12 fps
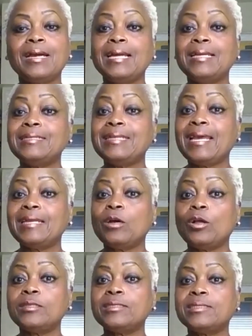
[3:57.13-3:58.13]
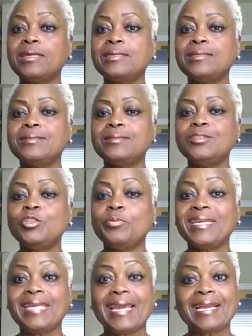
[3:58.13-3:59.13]
And then all of a sudden you
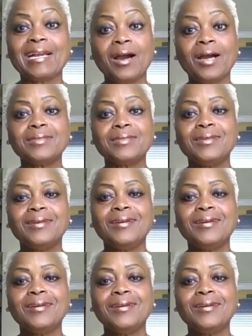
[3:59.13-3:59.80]
may get caught,